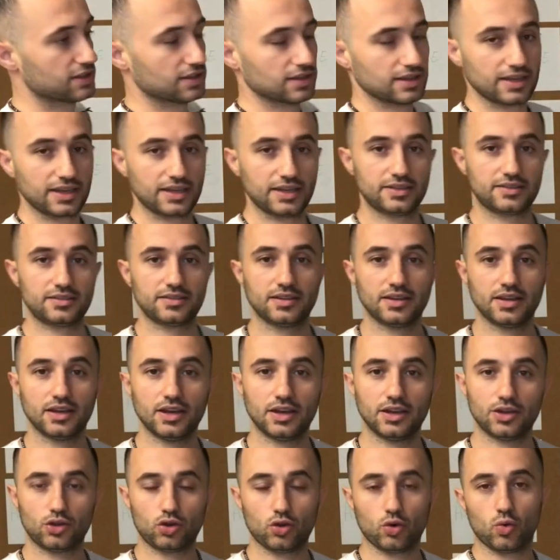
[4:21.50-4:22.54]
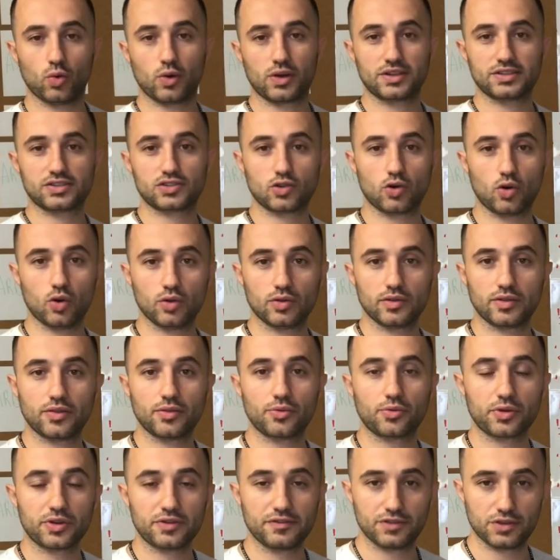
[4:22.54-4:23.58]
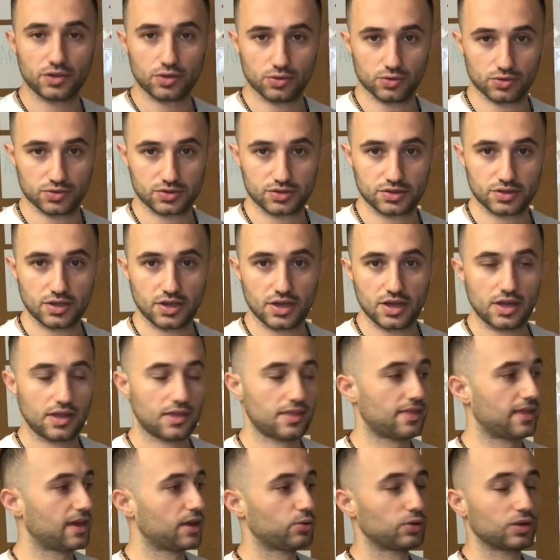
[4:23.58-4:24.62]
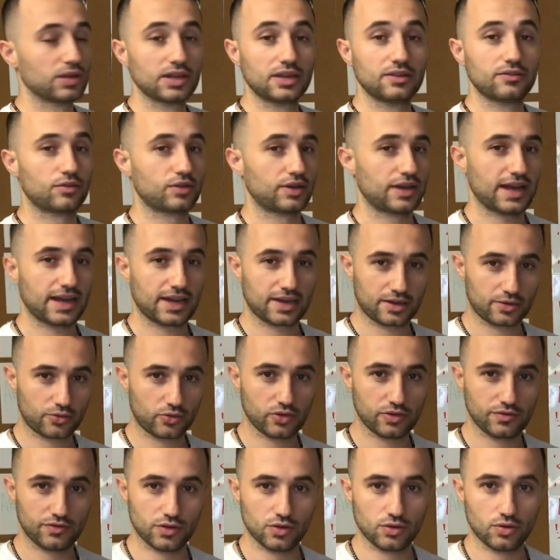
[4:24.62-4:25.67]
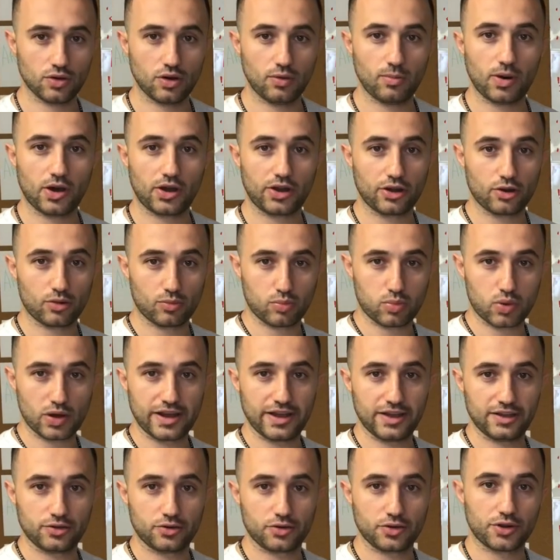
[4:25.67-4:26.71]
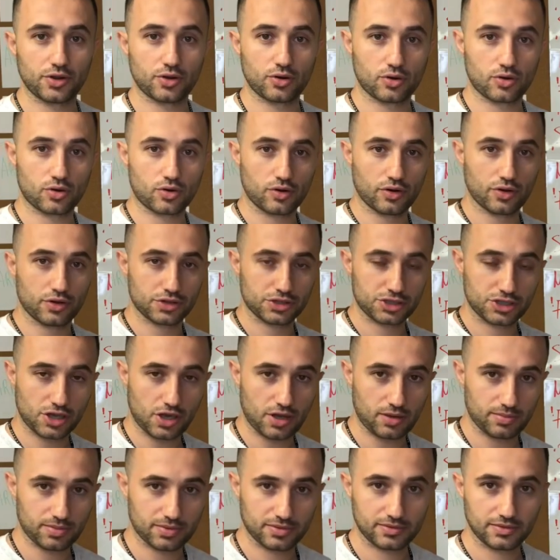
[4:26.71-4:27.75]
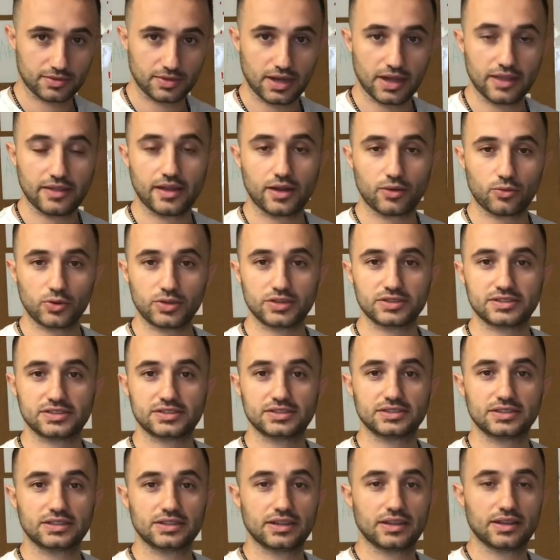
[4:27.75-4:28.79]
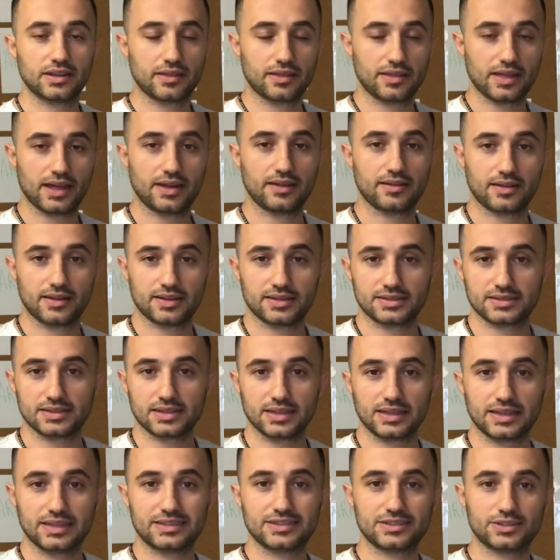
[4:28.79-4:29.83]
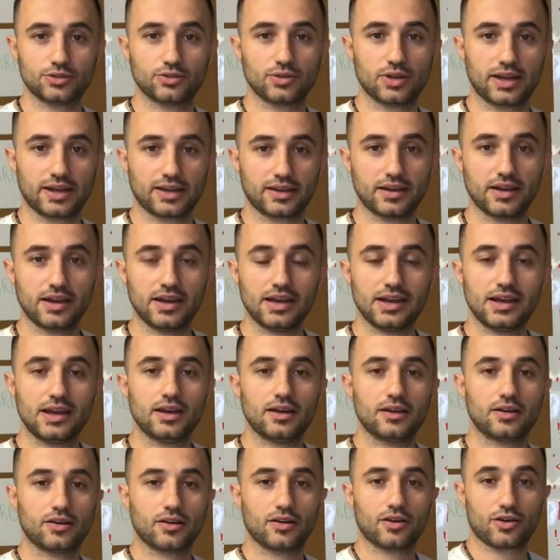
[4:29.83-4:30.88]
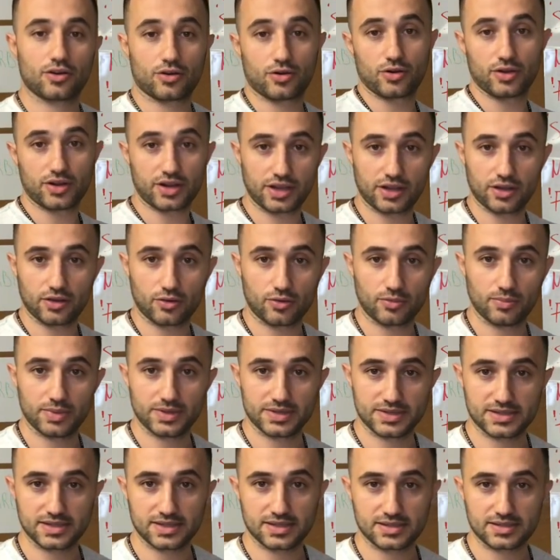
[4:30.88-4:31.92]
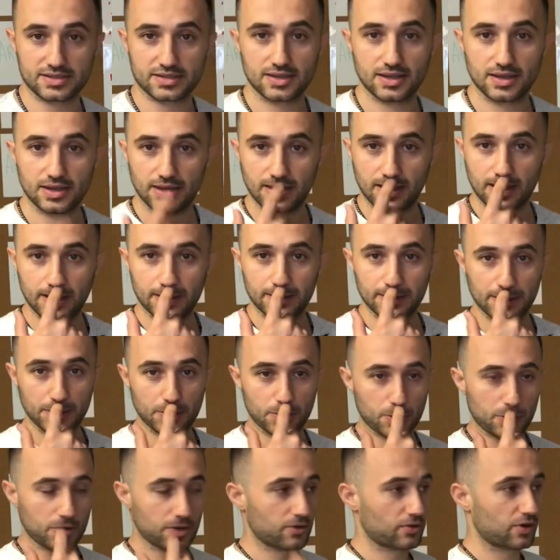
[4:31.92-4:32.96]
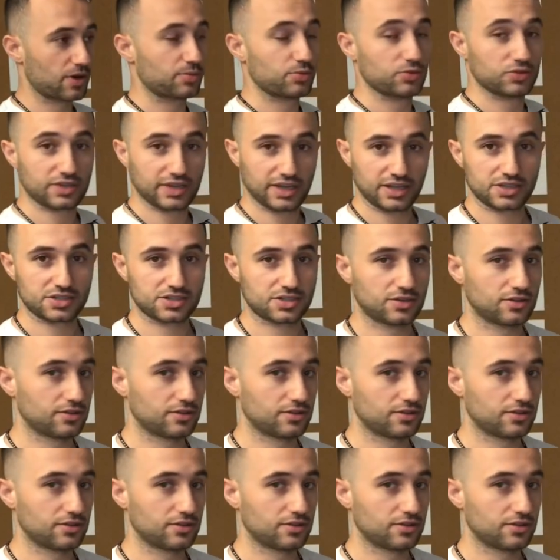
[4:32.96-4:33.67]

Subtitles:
lead to what is called the reviews. They will leave a negative review about your brand or your shop, and then this leads to like hurting your business and your reputation